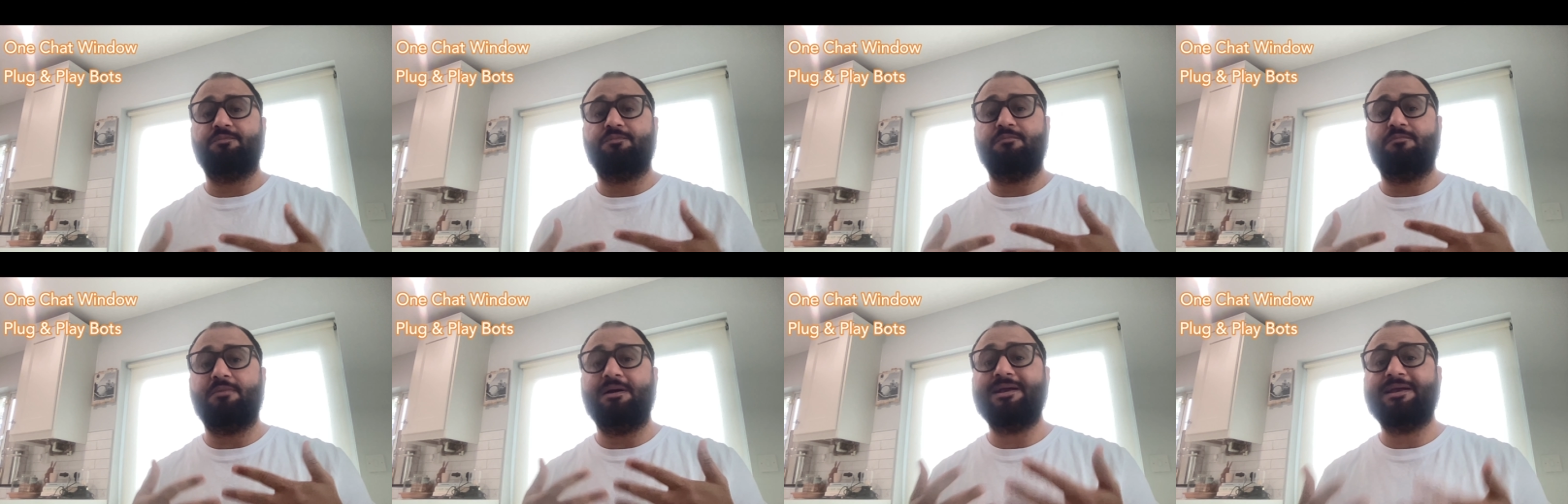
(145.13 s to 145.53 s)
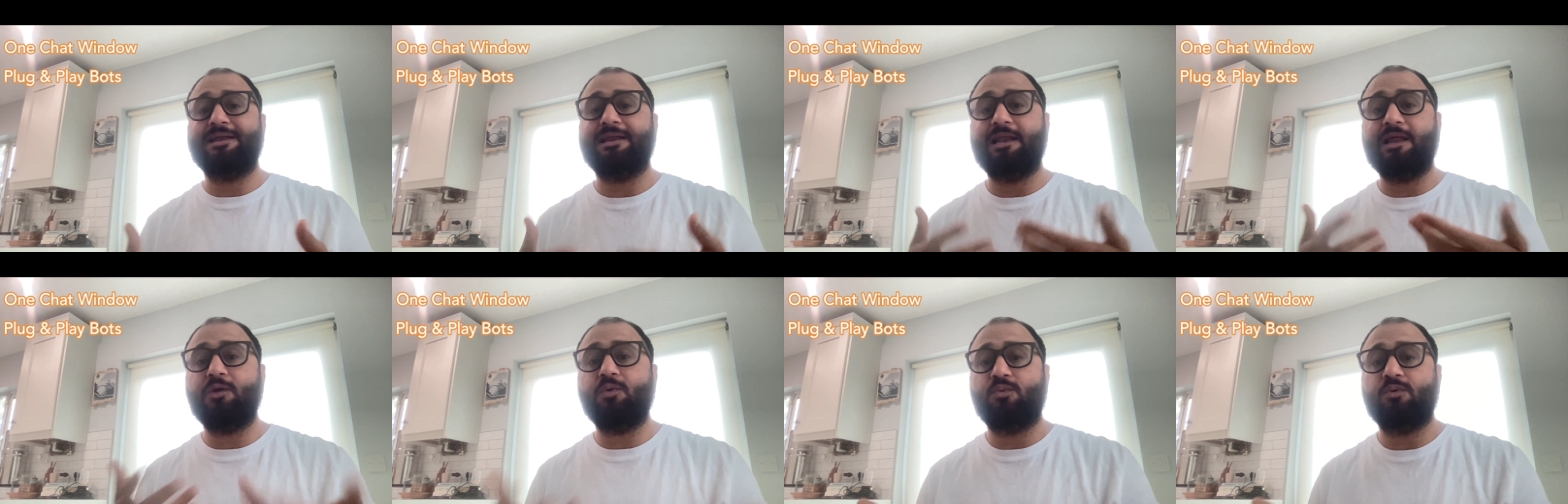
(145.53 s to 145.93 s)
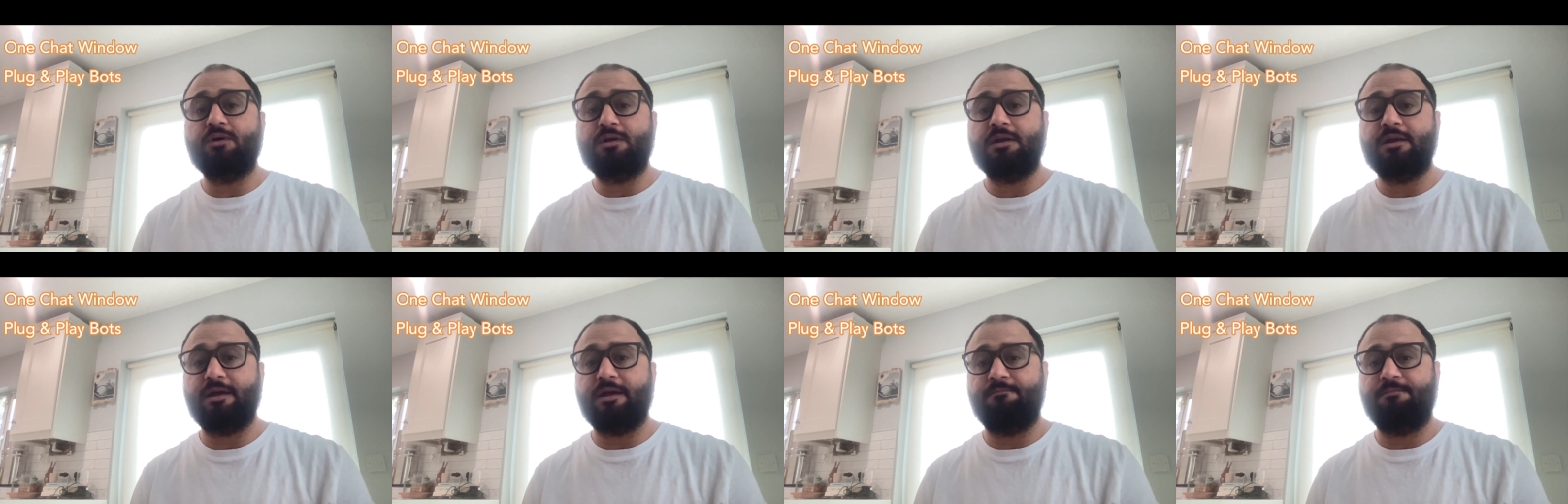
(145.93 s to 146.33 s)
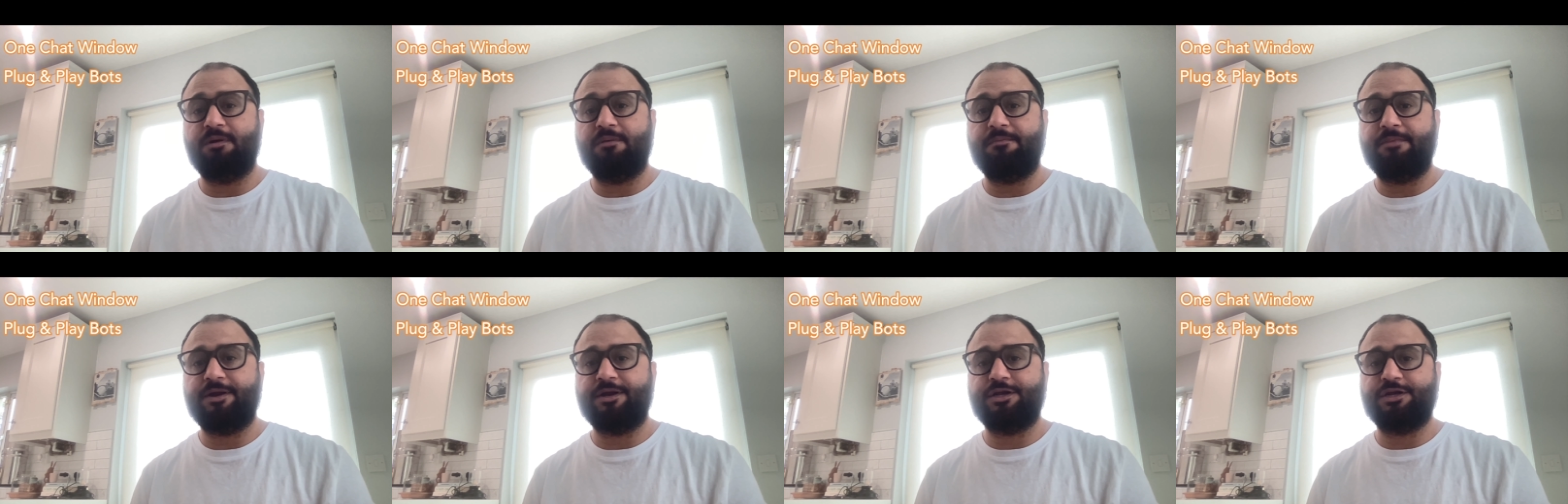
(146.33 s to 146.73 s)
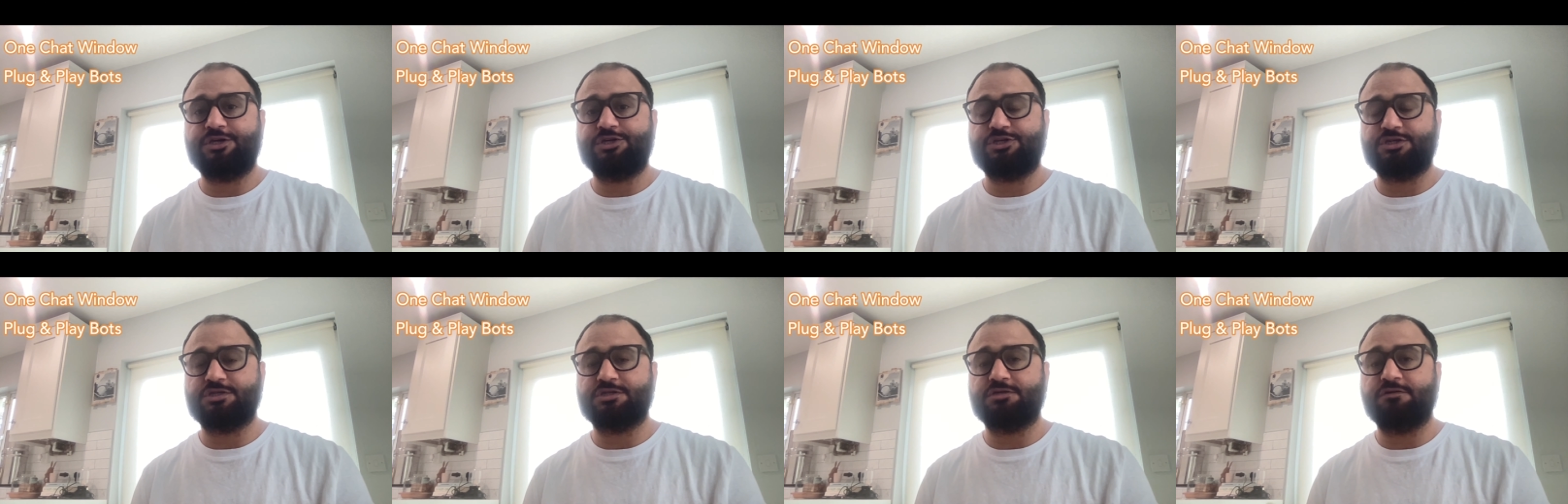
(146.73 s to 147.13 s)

multilingual implementation.